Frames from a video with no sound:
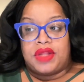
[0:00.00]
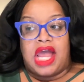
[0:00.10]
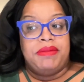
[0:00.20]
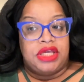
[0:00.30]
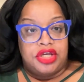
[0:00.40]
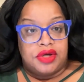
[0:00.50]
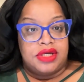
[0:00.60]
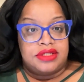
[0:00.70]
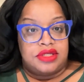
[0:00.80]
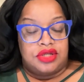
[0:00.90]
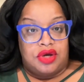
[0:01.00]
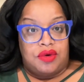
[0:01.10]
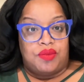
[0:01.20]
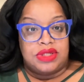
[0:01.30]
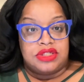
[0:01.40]
be curious to
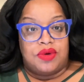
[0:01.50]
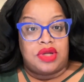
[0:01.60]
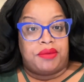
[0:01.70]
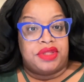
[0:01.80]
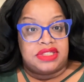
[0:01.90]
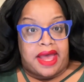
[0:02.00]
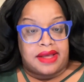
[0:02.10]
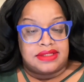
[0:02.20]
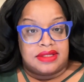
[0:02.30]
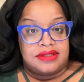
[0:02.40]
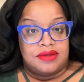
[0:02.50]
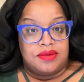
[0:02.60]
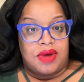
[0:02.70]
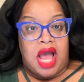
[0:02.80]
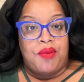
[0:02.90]
know what's going on with the taxes.
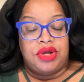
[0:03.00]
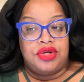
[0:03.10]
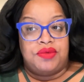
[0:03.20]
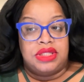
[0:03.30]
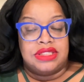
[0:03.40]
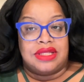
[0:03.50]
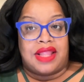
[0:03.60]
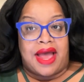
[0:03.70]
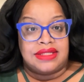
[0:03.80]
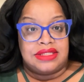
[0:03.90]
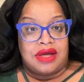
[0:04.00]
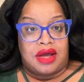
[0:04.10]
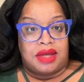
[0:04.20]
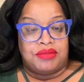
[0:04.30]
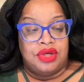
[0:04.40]
I want to know when is the last
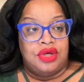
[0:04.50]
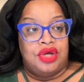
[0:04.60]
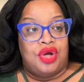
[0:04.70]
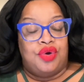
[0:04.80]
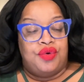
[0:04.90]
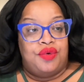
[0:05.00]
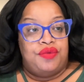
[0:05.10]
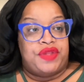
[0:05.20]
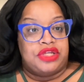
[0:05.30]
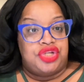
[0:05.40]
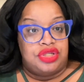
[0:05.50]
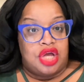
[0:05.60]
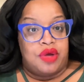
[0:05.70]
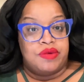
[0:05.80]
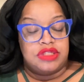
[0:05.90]
time that
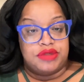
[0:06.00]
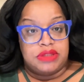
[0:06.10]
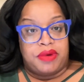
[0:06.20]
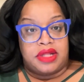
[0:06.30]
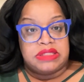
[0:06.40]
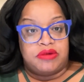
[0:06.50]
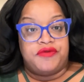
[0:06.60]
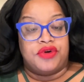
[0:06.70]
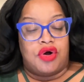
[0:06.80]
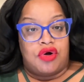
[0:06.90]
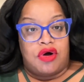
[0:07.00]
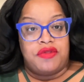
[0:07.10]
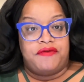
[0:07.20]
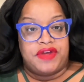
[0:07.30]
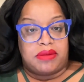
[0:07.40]
Janelle was responsible for all
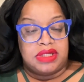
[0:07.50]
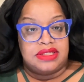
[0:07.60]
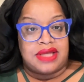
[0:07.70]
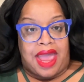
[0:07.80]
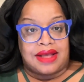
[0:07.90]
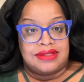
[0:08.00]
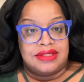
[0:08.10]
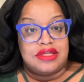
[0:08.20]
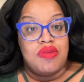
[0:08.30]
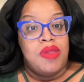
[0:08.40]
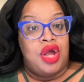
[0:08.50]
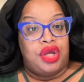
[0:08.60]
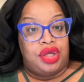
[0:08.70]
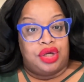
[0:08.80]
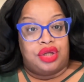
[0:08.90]
the family's taxes,
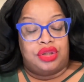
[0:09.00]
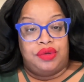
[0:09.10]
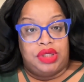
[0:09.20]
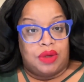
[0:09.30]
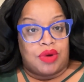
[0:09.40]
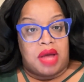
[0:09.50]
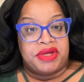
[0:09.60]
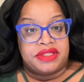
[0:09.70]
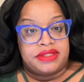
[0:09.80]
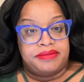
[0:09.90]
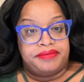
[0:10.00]
including Robin's.